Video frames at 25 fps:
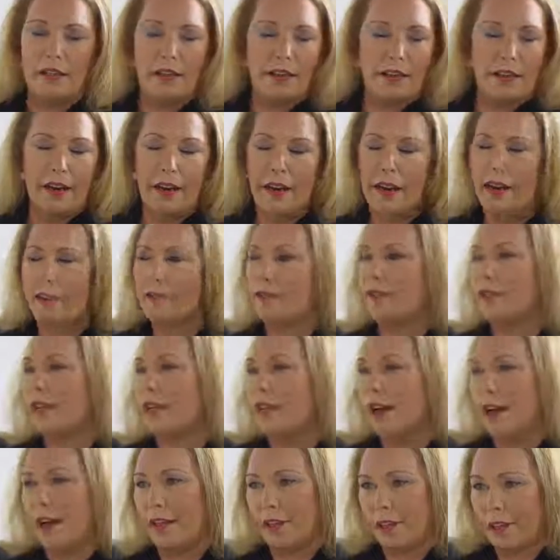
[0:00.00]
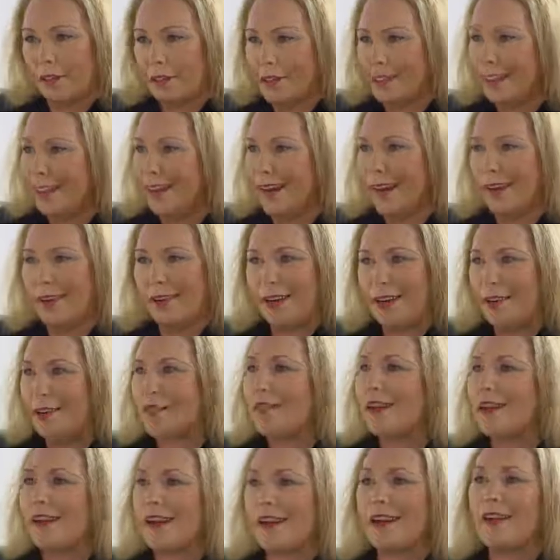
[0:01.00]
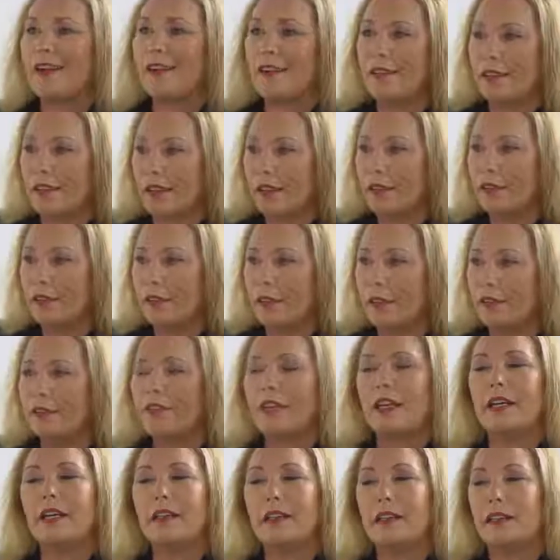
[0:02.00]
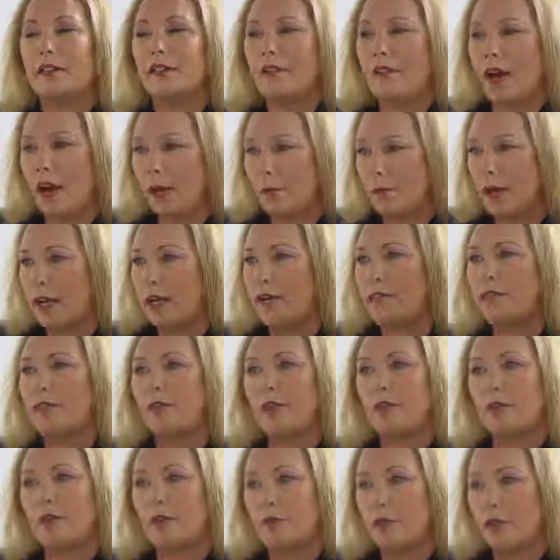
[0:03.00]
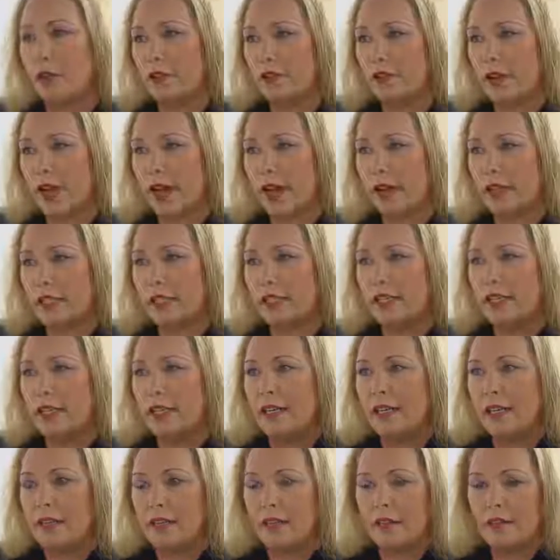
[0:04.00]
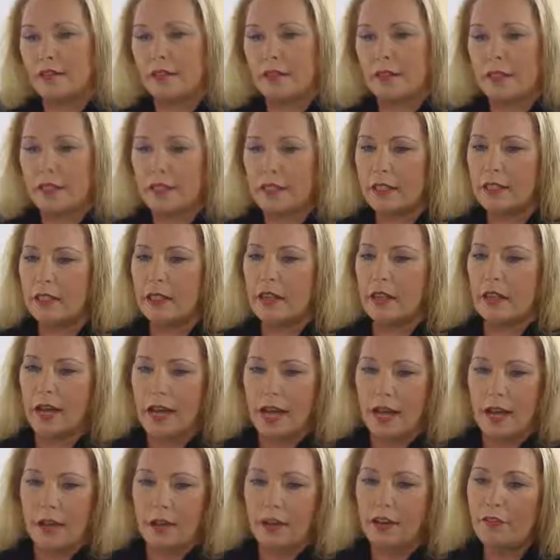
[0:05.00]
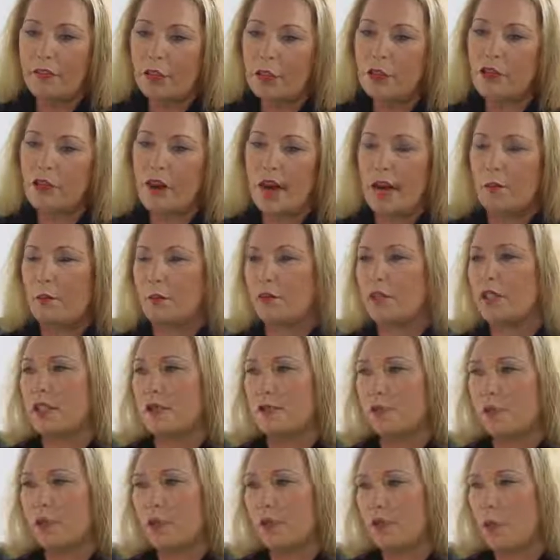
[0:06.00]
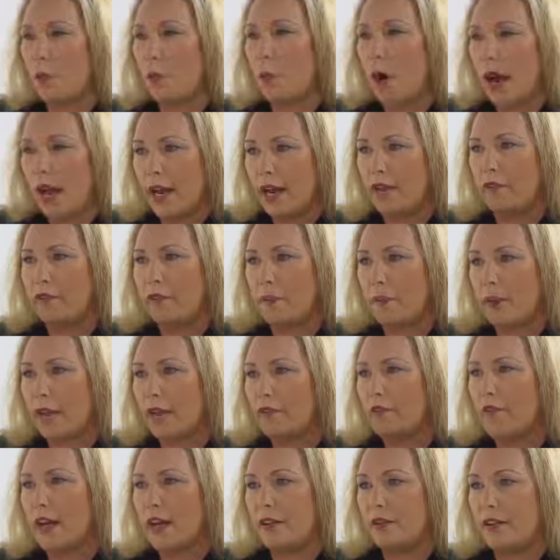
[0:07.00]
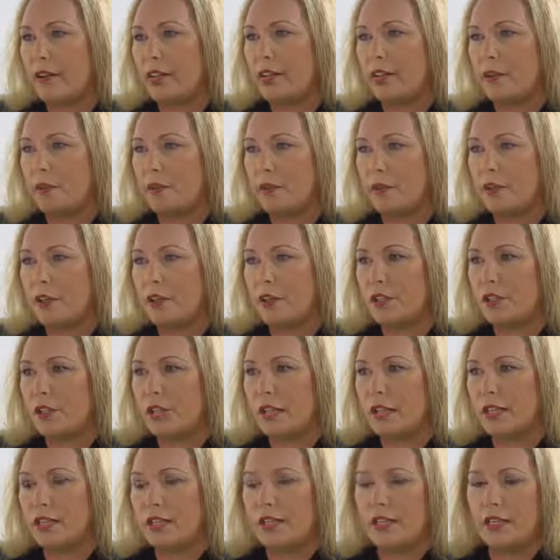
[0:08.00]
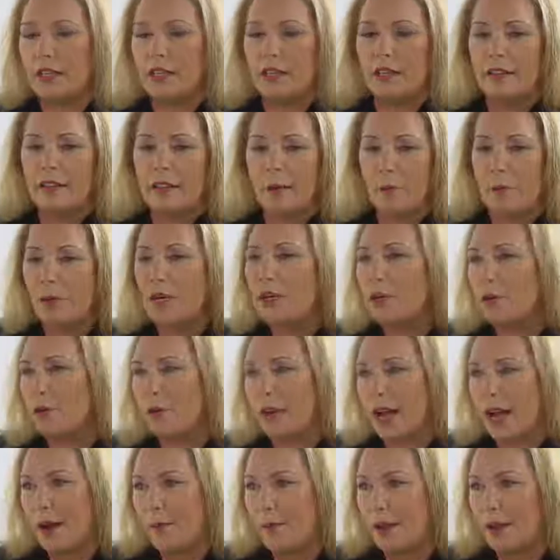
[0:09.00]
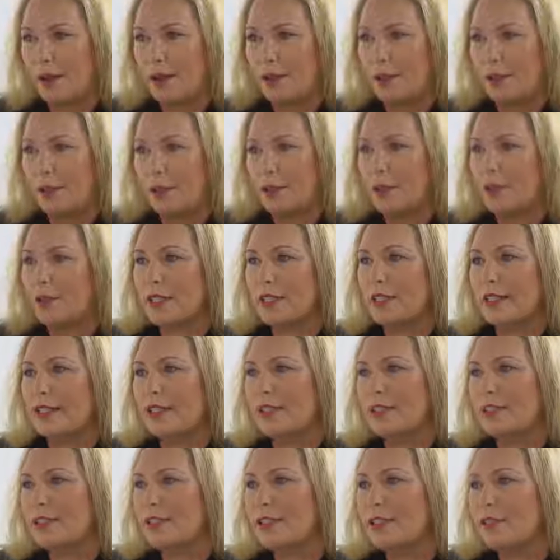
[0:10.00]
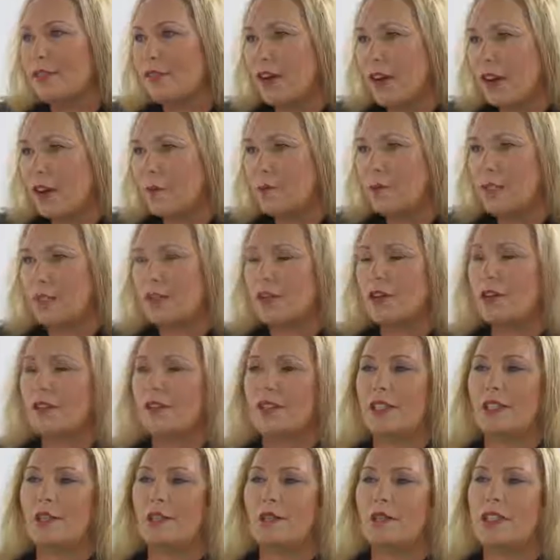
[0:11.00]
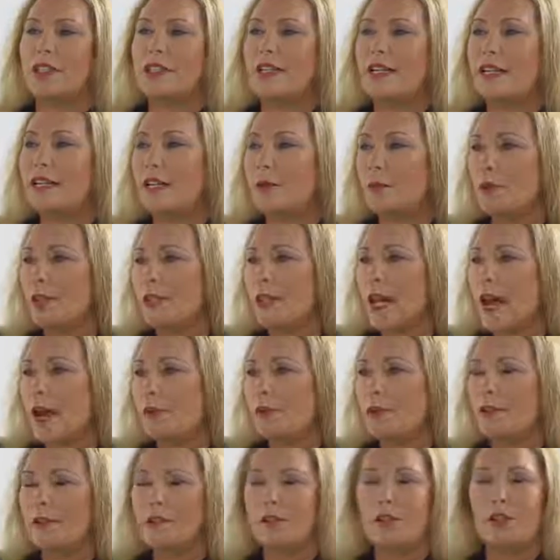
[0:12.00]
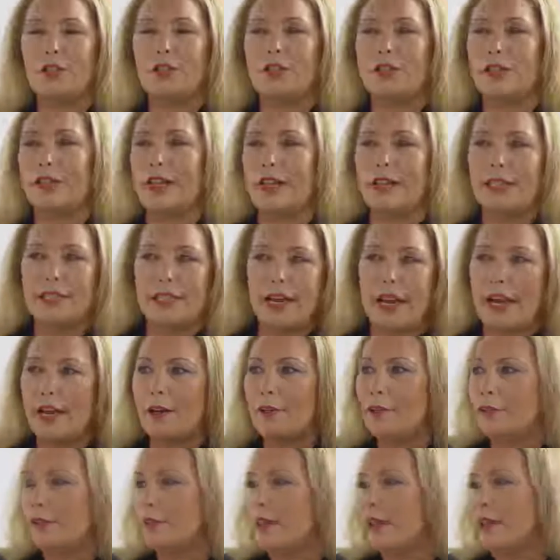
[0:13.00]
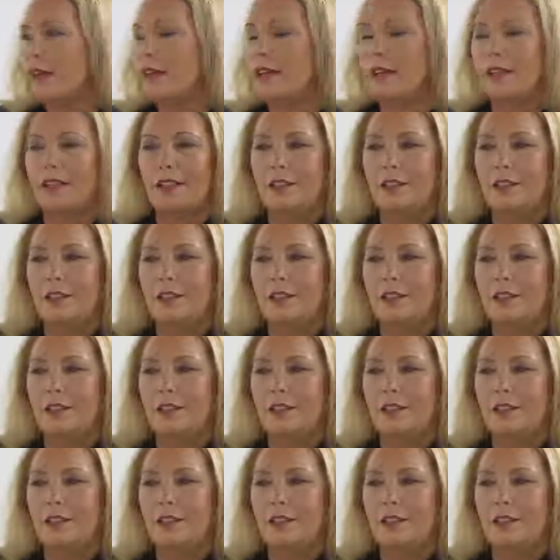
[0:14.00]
In every other scenario that I can think of, it is far better for you to move out. If you're able to move away from that renovation project, then when you're coming in, you're seeing the development of it, you're seeing what's happened during that day or the